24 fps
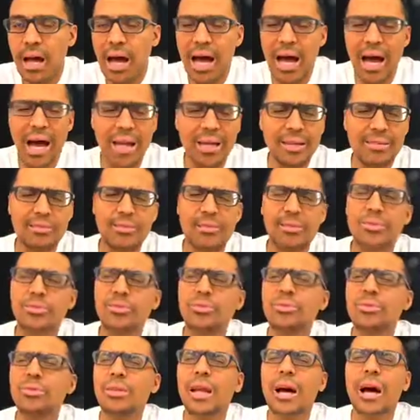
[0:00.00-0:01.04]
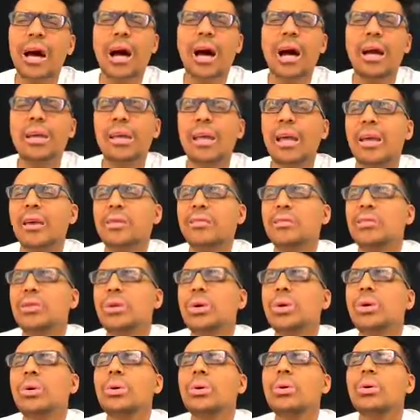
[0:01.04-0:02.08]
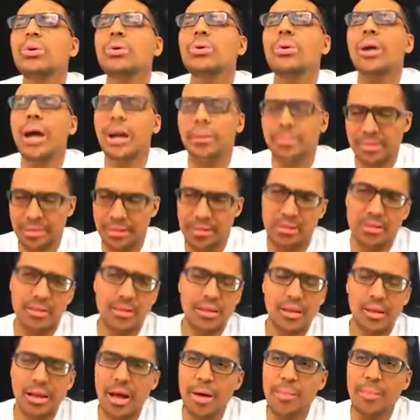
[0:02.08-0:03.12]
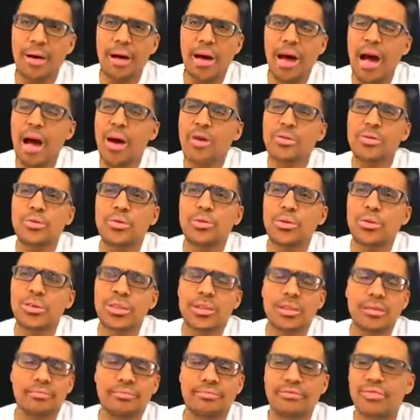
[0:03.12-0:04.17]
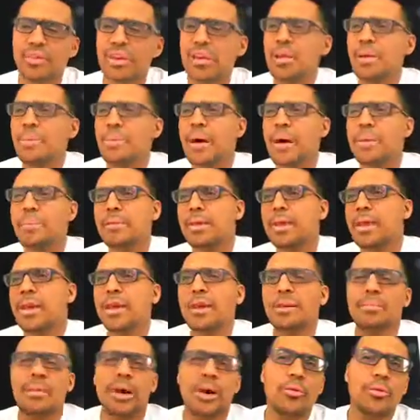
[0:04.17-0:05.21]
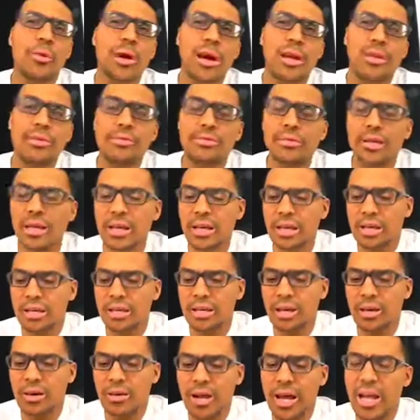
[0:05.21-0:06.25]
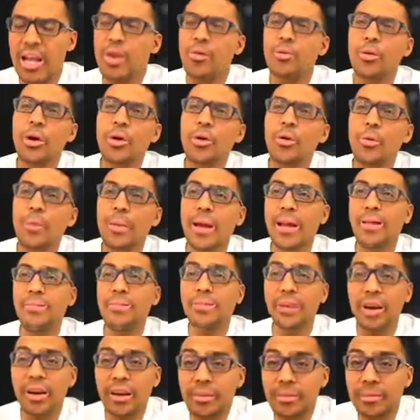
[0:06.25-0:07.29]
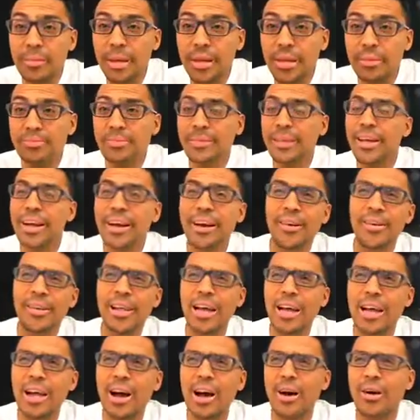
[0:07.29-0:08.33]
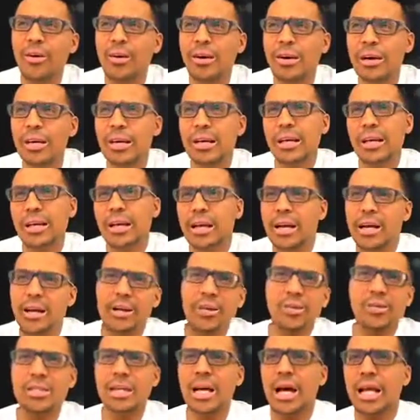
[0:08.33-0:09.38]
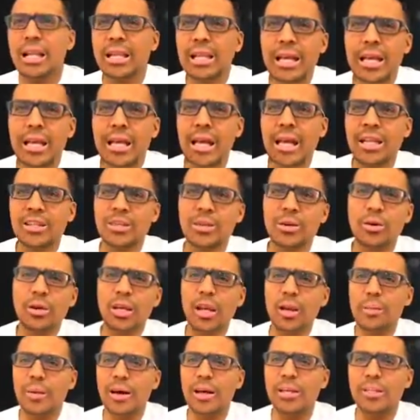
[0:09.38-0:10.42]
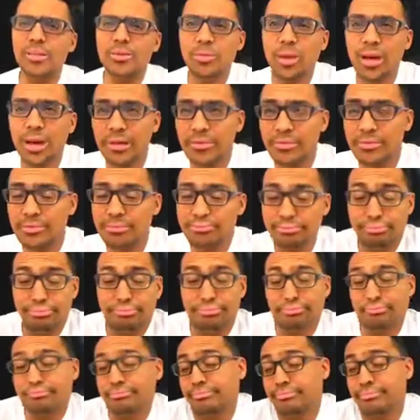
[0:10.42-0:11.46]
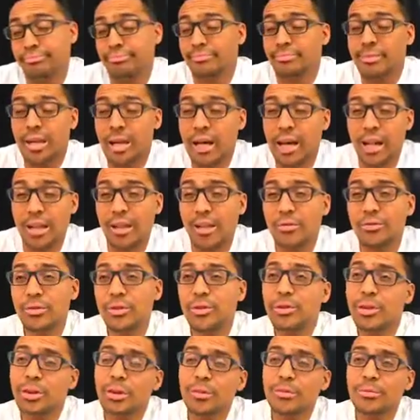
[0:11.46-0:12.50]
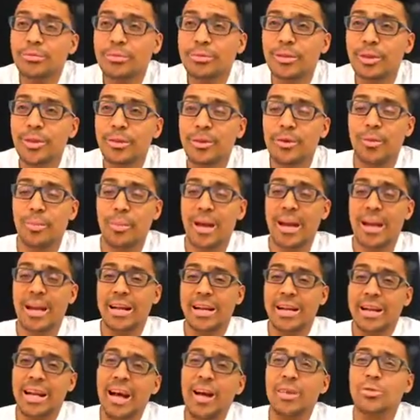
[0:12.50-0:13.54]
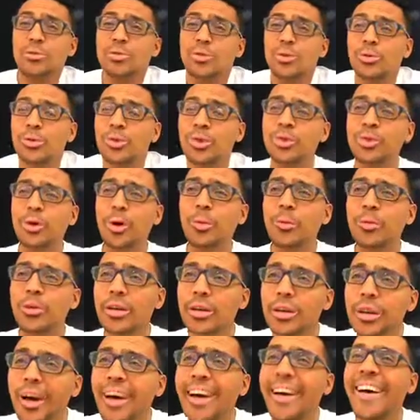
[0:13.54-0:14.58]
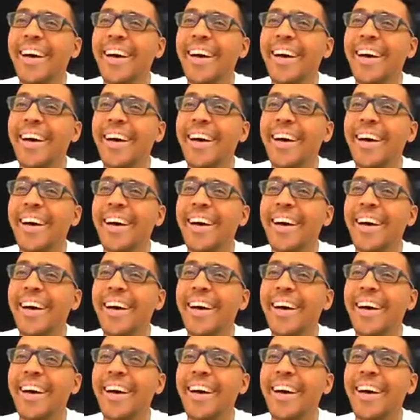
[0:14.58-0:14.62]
I do not give two craps about how you would feel about me and my wife. You know, anyone who made fun of me, you know, like, oh, here goes Ali again talking about his wife. I love you too. You're mad at the guy who's doing his homework?